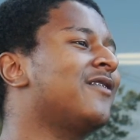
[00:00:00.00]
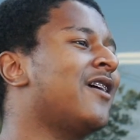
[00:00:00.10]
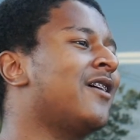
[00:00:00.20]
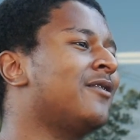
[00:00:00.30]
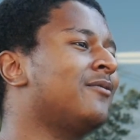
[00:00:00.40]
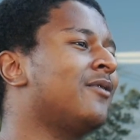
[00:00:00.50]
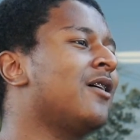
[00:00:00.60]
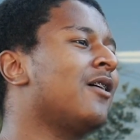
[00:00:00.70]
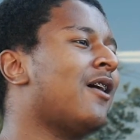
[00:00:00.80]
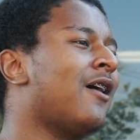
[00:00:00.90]
and
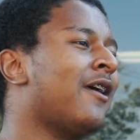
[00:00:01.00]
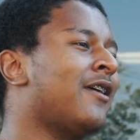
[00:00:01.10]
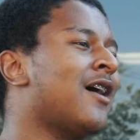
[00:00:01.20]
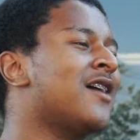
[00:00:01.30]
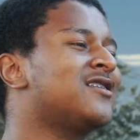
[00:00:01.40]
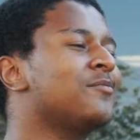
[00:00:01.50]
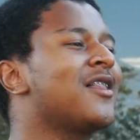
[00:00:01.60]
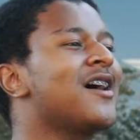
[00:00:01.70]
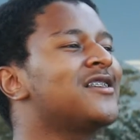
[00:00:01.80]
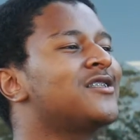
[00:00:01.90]
I had some
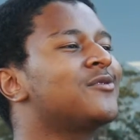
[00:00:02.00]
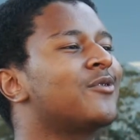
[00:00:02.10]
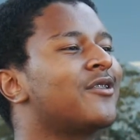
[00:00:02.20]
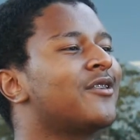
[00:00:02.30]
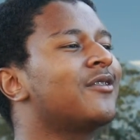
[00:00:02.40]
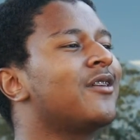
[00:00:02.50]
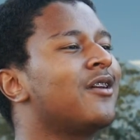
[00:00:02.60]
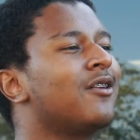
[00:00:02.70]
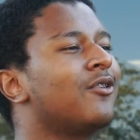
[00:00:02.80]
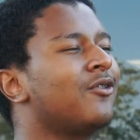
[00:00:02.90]
classes where
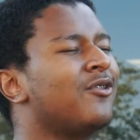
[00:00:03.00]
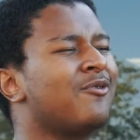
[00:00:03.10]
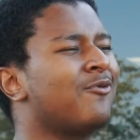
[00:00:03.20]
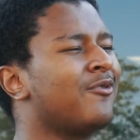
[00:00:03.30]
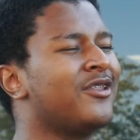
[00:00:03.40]
it